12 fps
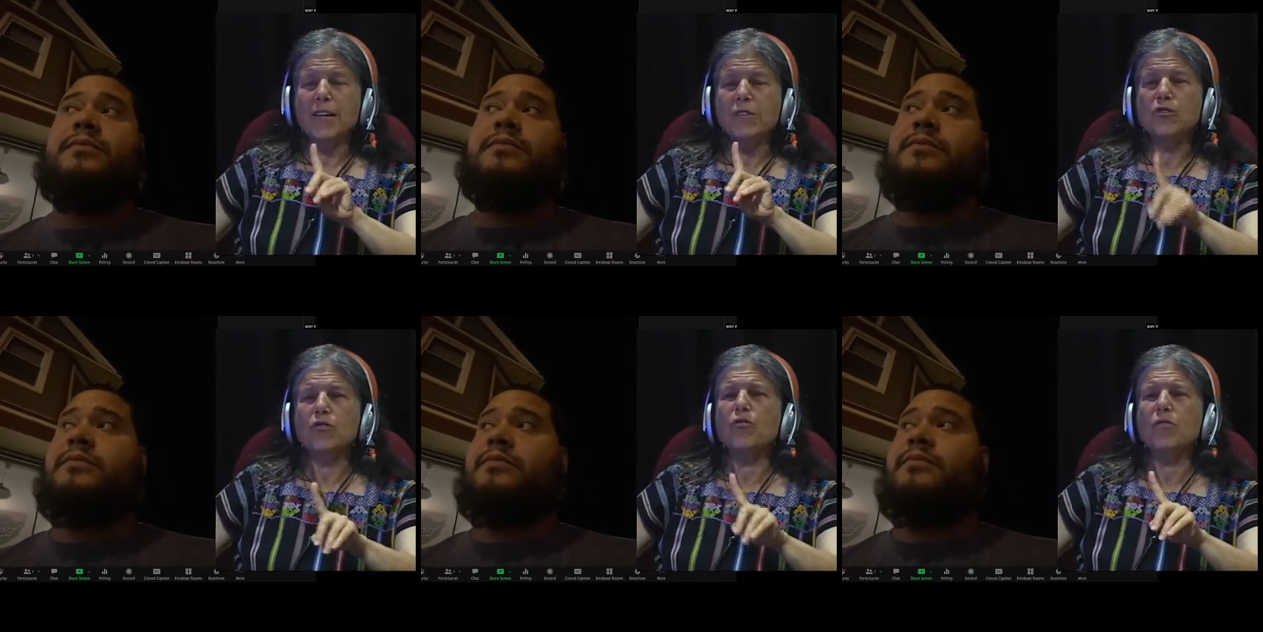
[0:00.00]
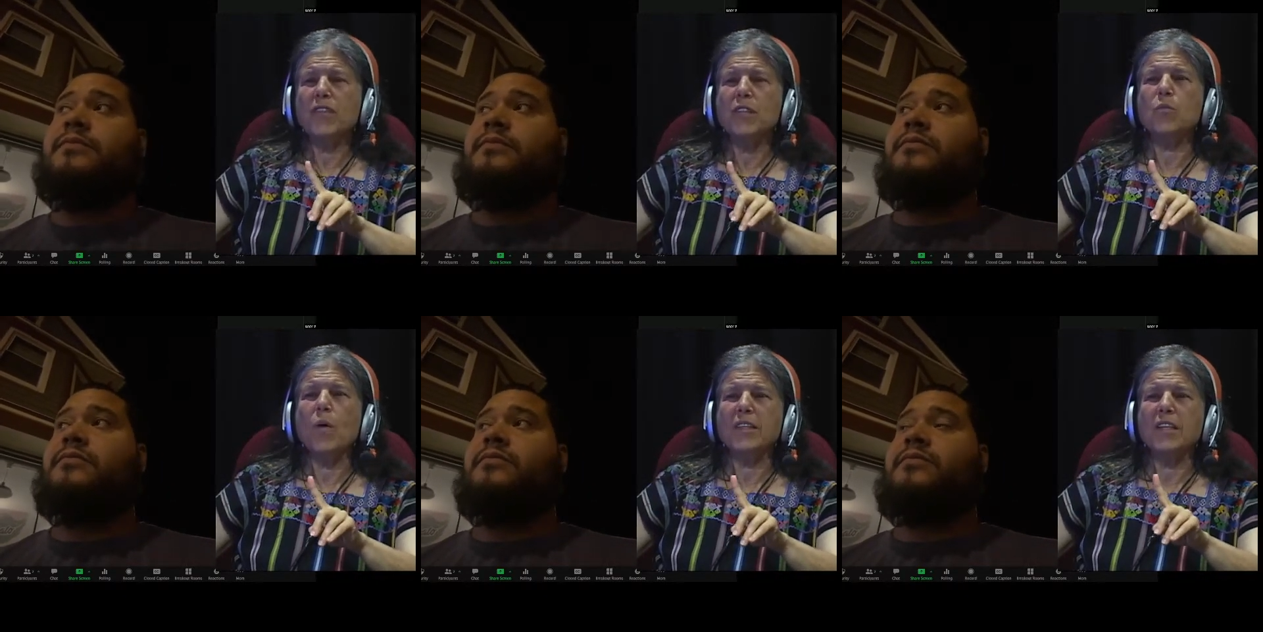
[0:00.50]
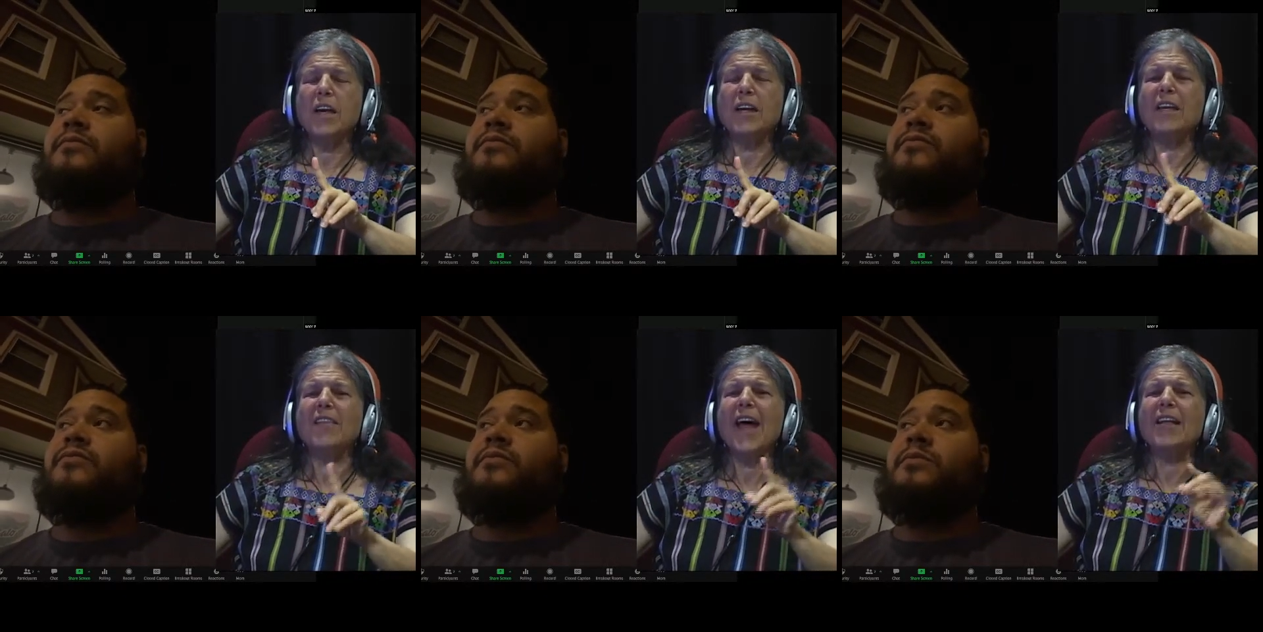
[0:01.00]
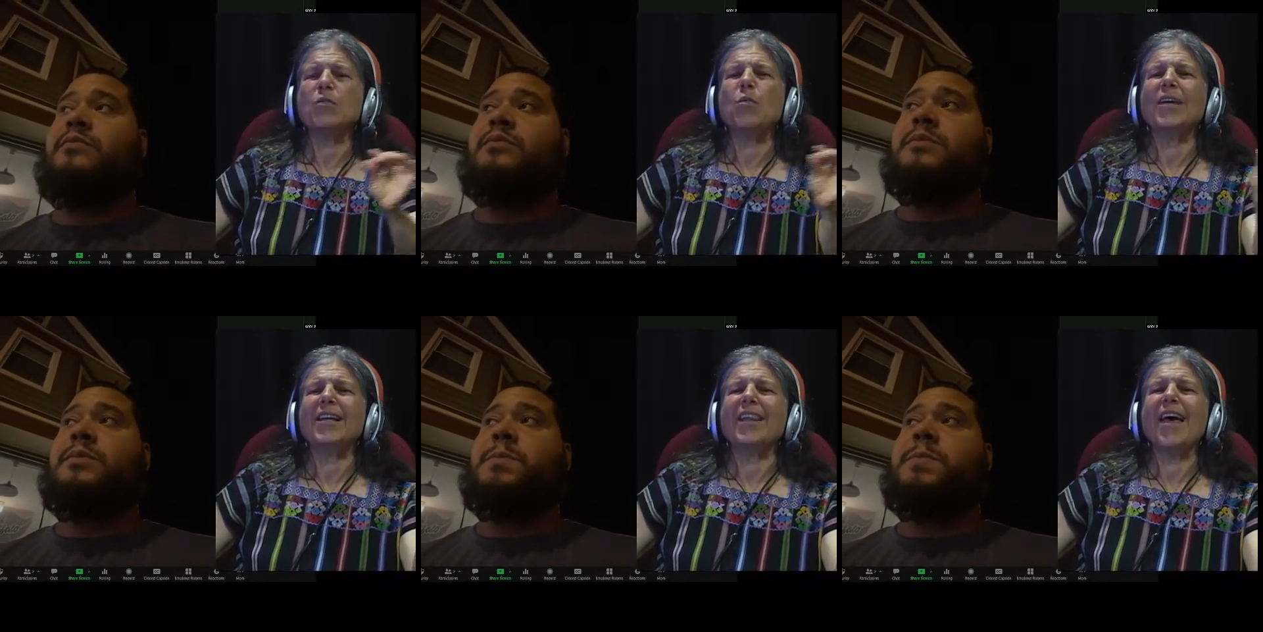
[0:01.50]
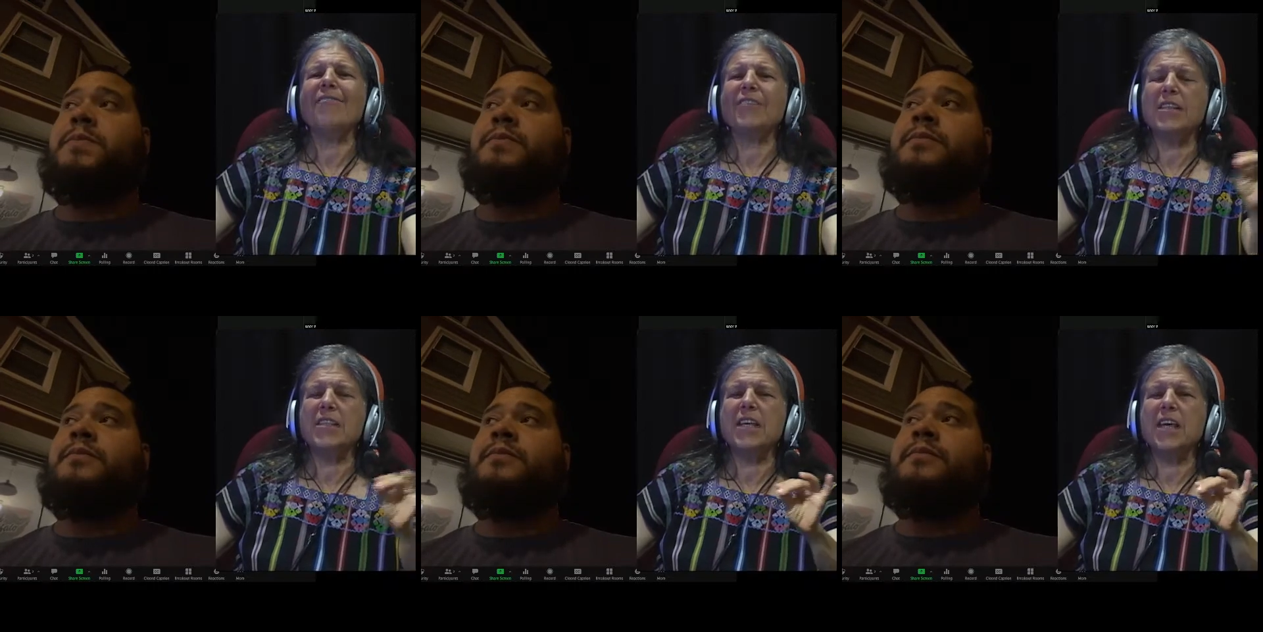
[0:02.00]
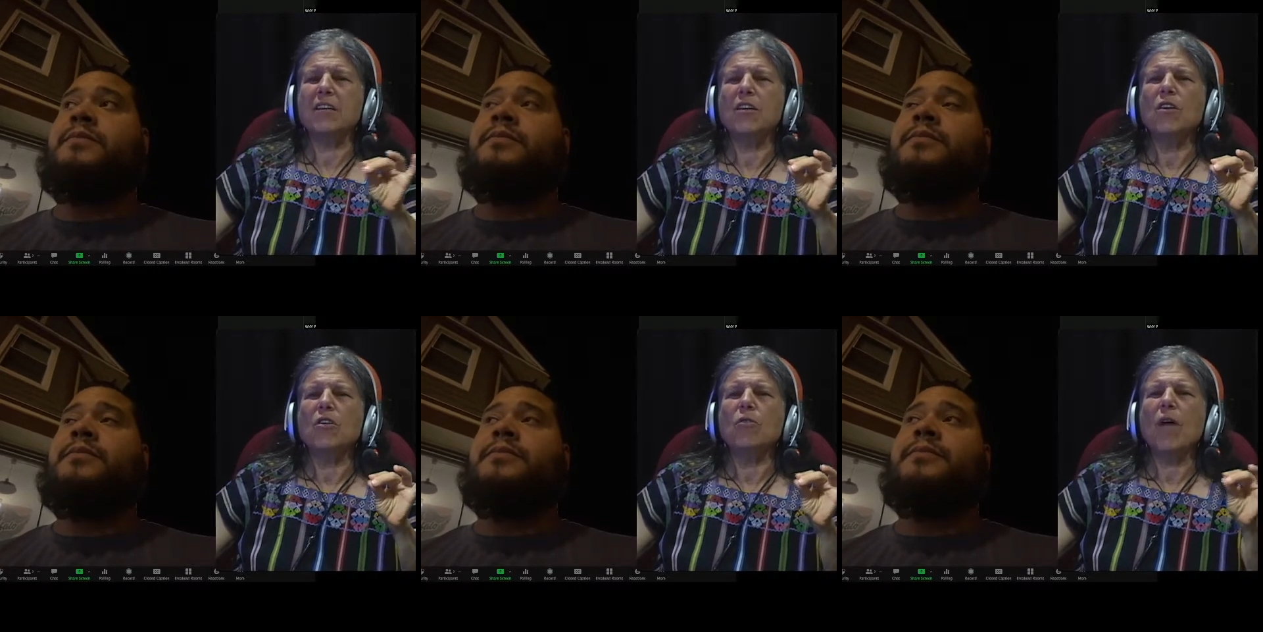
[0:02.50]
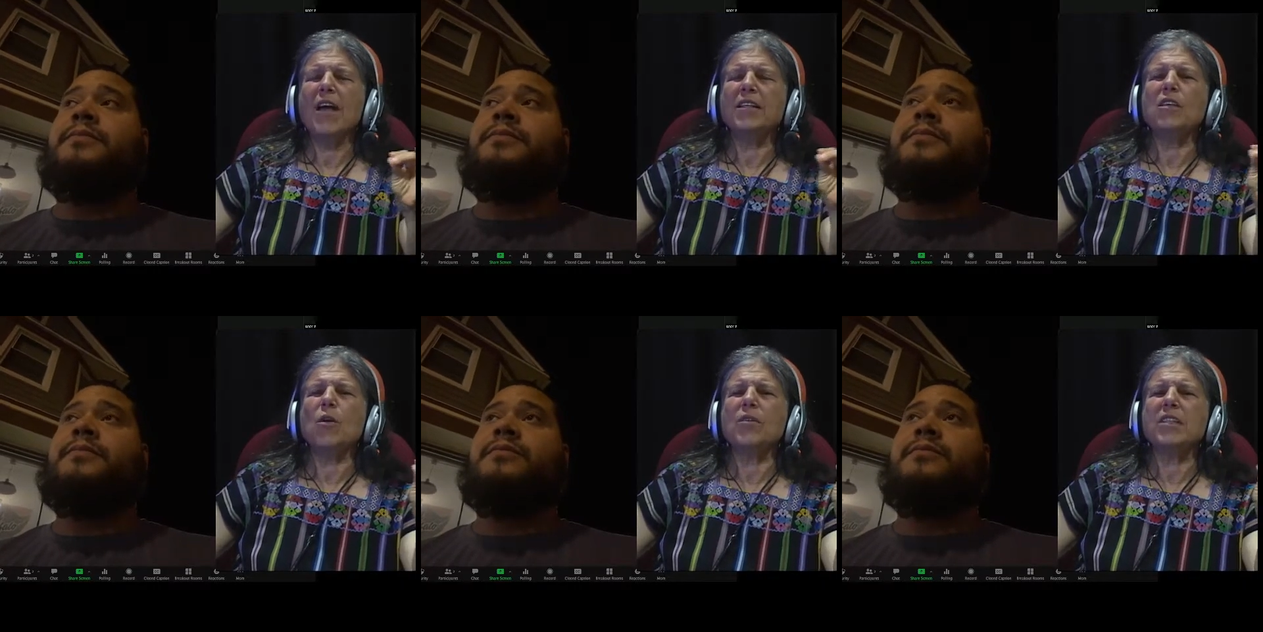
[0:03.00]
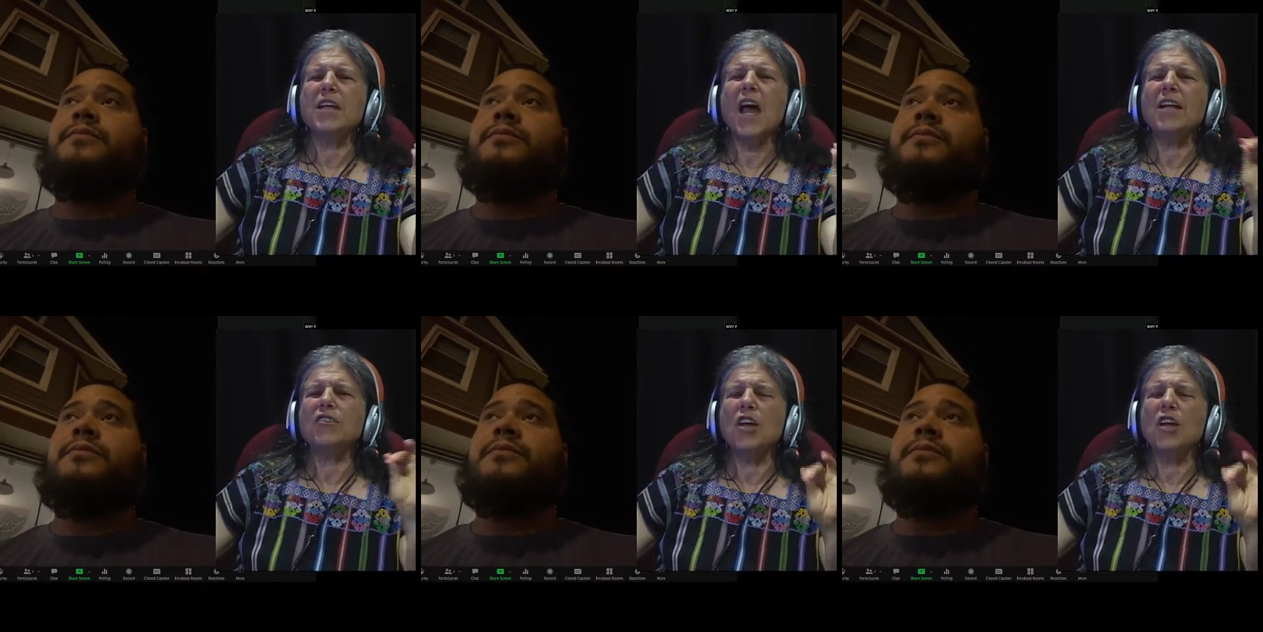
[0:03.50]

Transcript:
Speaker 1: And truth is what's gonna. That's what leavens it, right? So it's not